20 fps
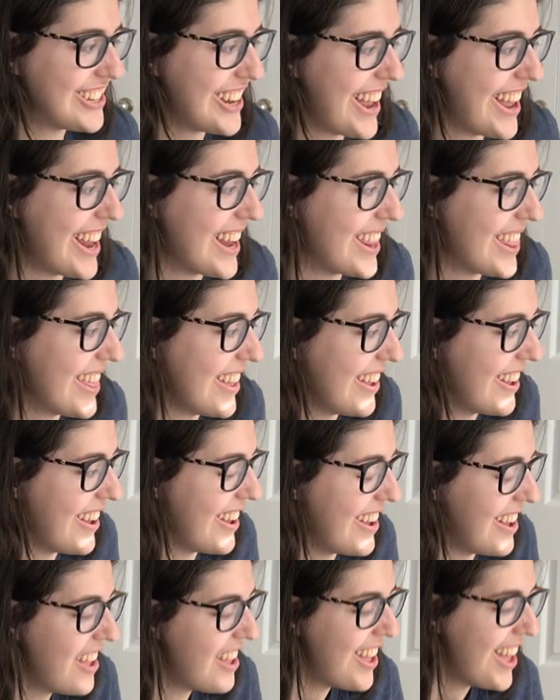and
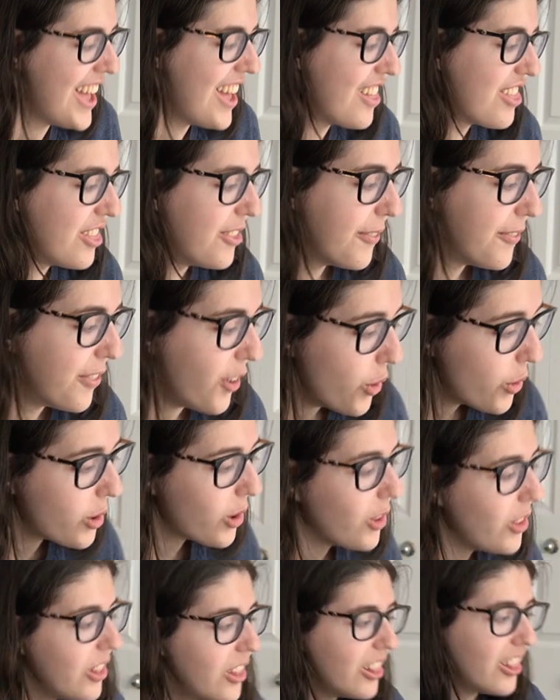the
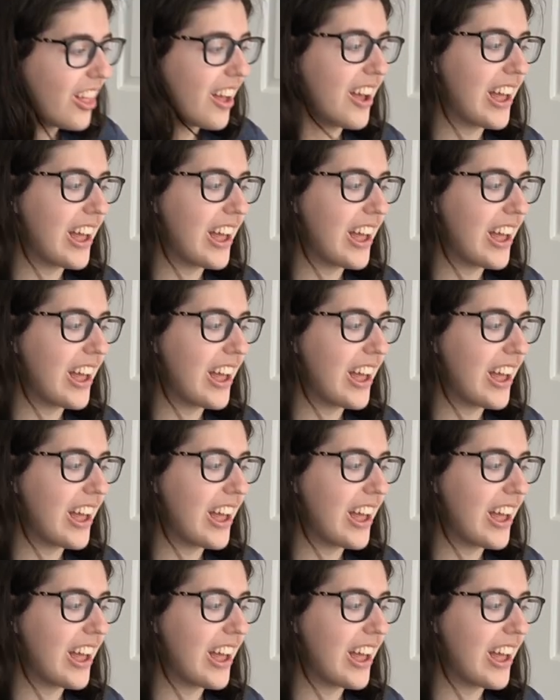vocal